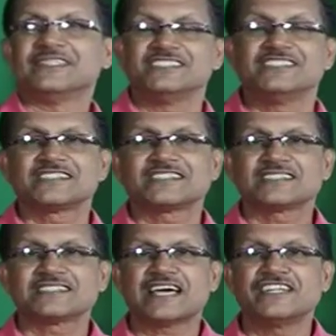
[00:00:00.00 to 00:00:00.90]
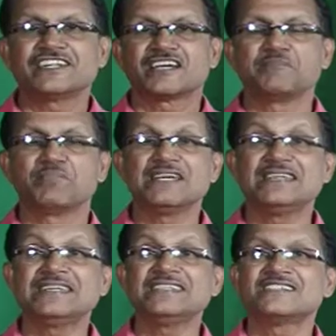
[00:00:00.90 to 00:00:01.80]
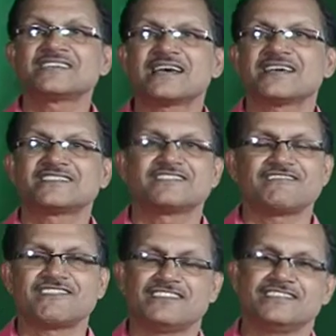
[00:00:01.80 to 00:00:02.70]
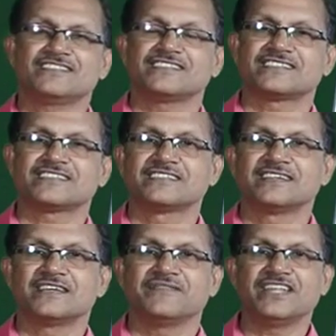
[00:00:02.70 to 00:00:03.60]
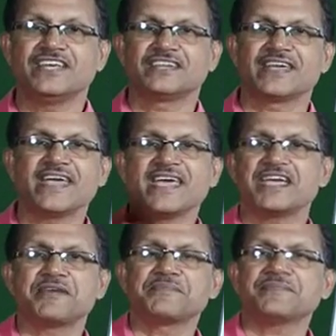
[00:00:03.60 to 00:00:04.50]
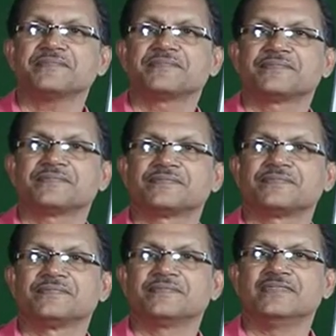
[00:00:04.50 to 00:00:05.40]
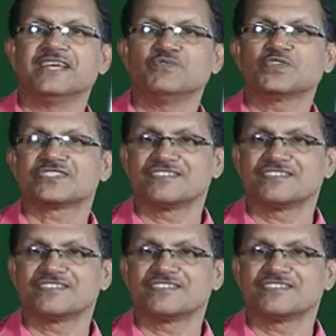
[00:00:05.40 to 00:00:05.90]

that is an incomplete utterance. When I came, there was